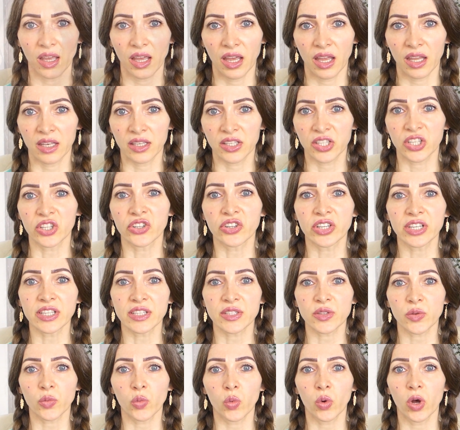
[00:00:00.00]
And
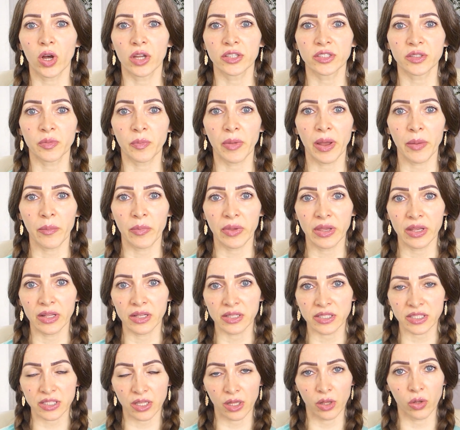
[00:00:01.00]
here's what my
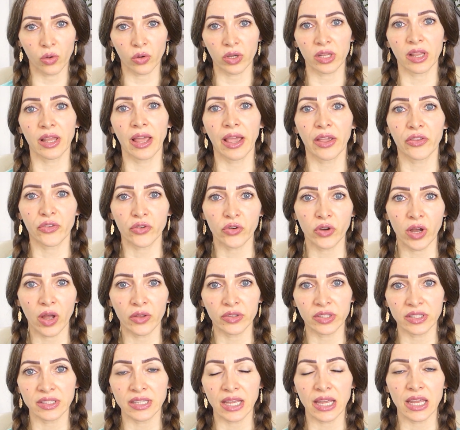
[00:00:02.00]
meals looked like
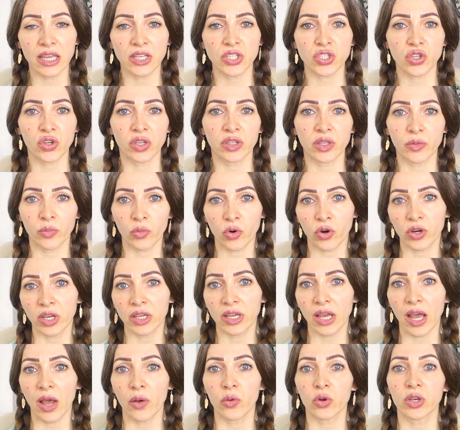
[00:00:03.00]
throughout the day. So in the
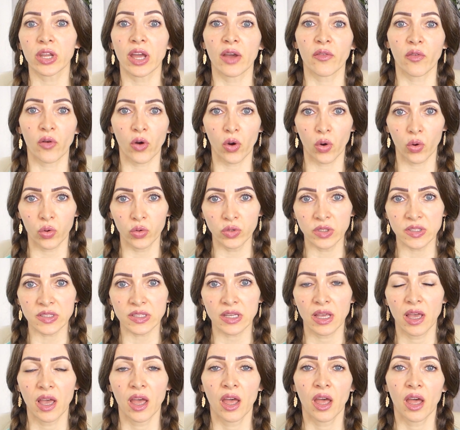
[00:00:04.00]
morning I would have
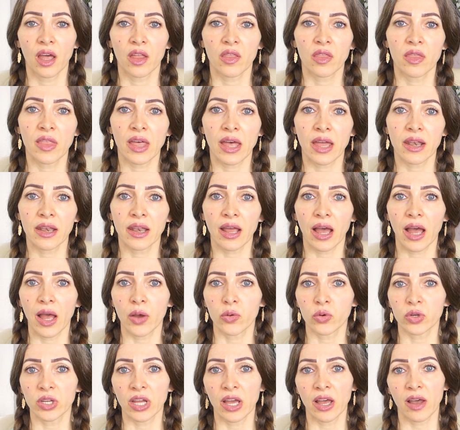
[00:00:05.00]
oats, then I
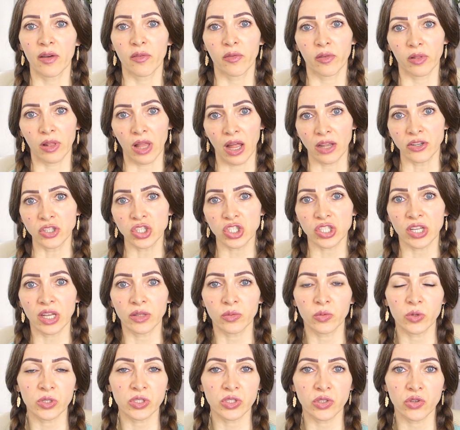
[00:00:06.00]
would have lunch
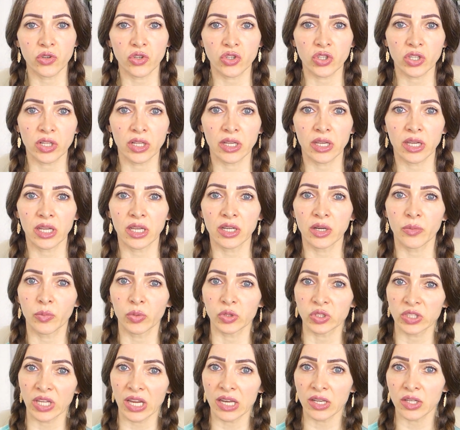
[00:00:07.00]
that was usually either
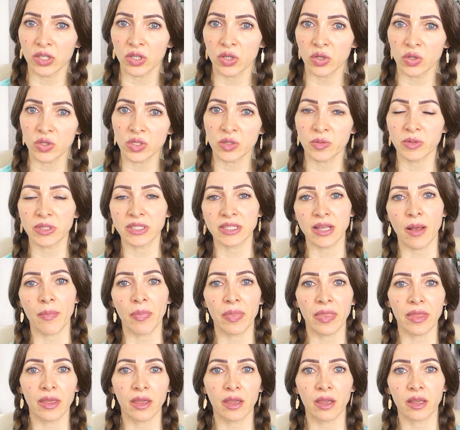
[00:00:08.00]
potatoes with
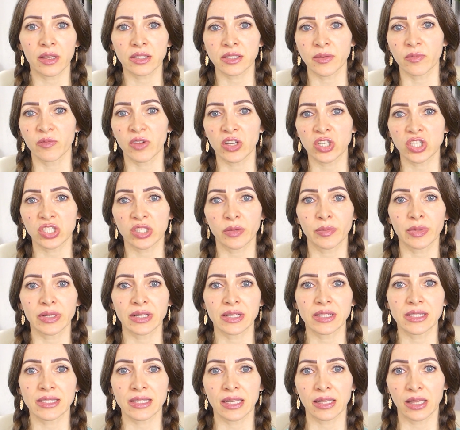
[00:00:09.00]
something, some
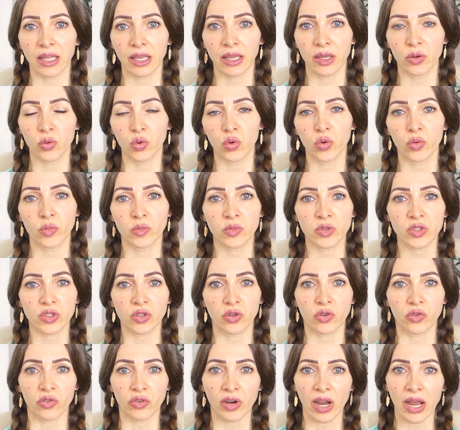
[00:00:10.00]
vegetables and legumes
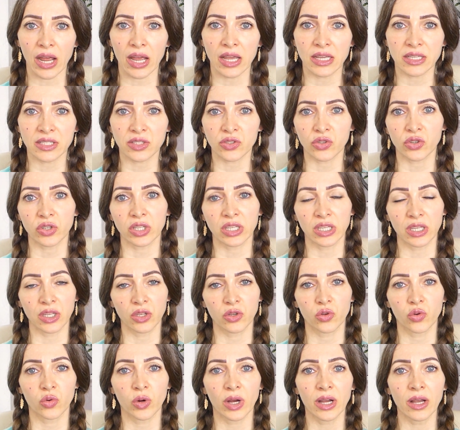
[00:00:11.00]
or rice or
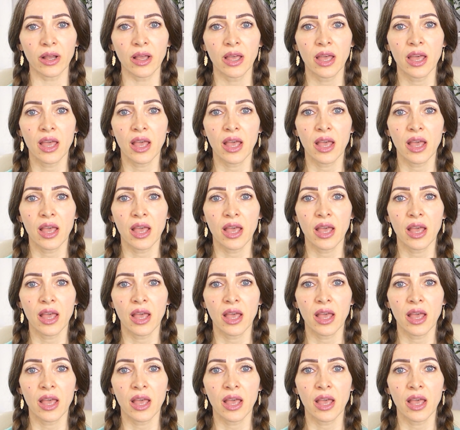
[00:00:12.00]
quinoa.